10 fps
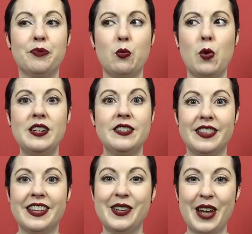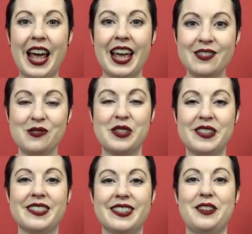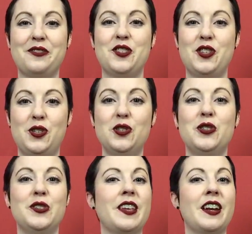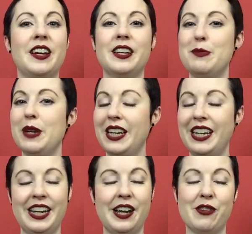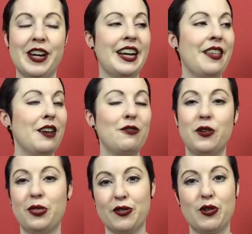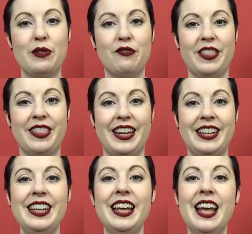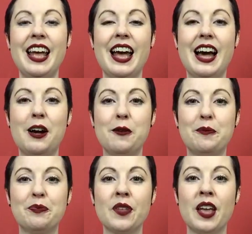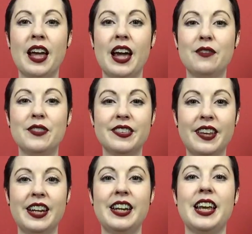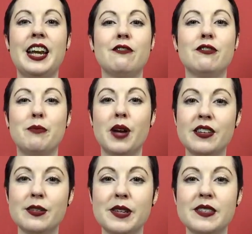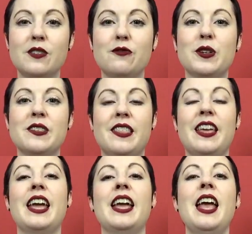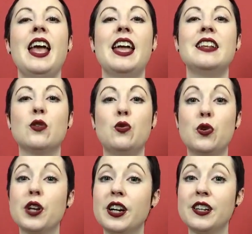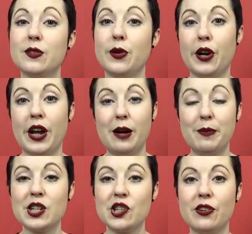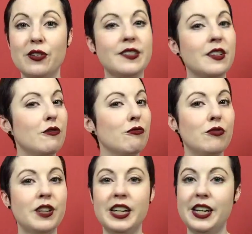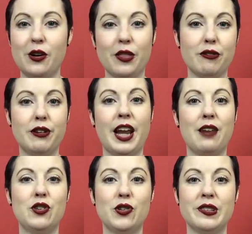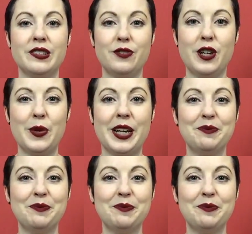wonder that you had all this stuff to use, and I completely agree. Now that I've gone through everything and I've seen it again, I've reminded myself what's there, it's organised so I know how much there is. It's really got the creative juices flowing.